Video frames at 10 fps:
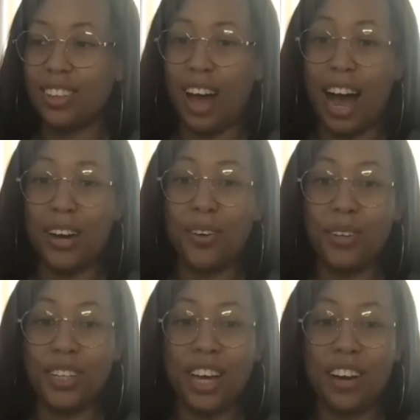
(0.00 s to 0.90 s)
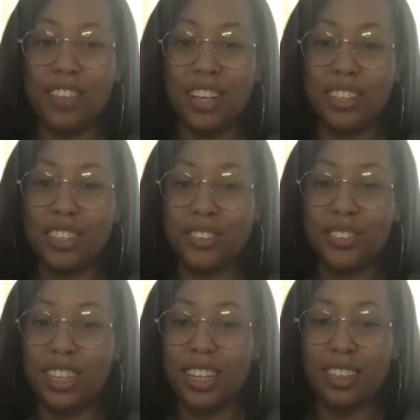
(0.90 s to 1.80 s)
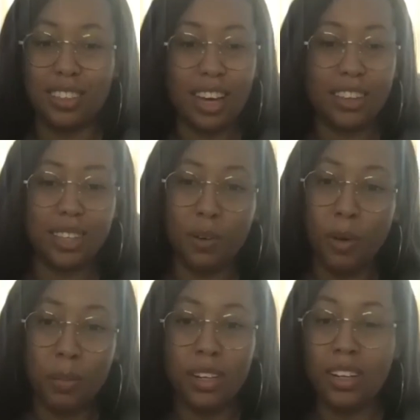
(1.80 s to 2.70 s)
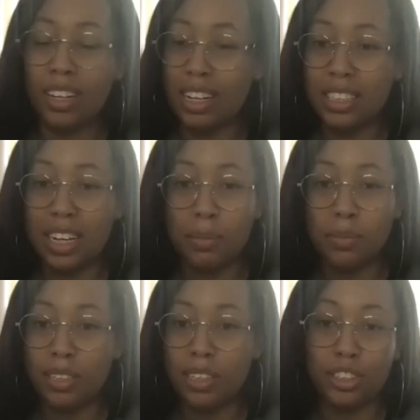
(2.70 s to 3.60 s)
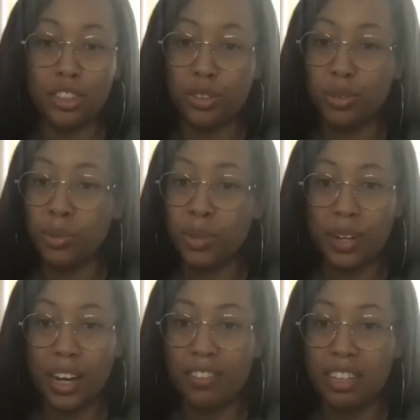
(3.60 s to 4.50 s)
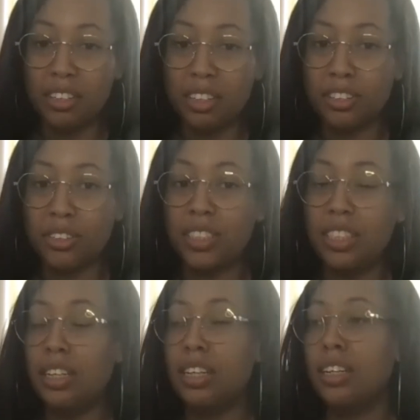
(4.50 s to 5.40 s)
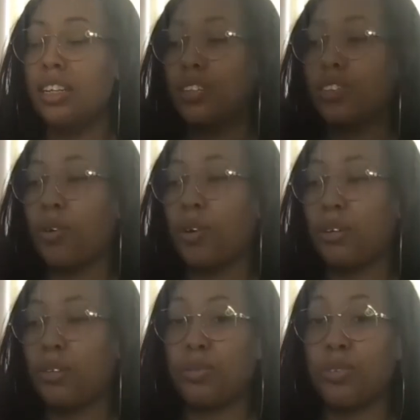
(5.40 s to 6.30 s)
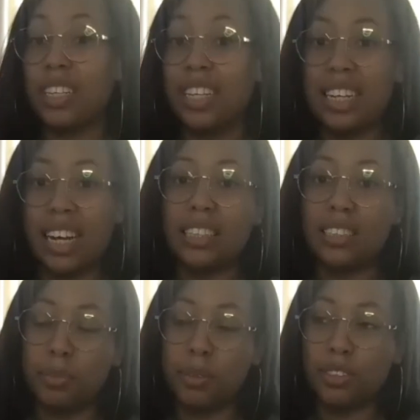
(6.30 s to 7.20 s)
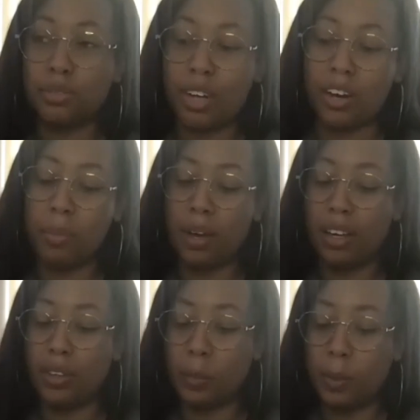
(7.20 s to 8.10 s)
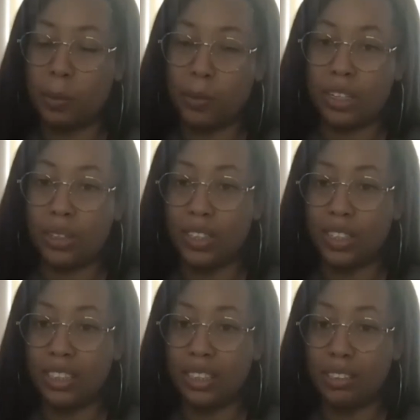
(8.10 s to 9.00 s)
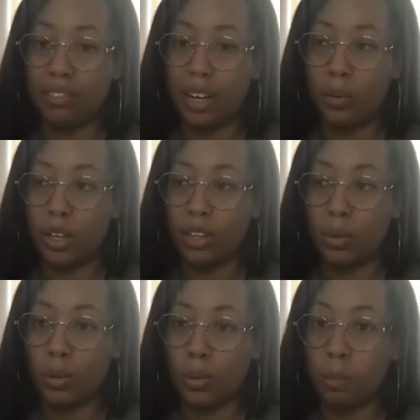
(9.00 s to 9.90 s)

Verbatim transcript: I don't really have that luxury. And I think women, a lot of times in general, we don't have that luxury. Mm-hmm. So it was really nice to be surrounded by other people that you can identify with who are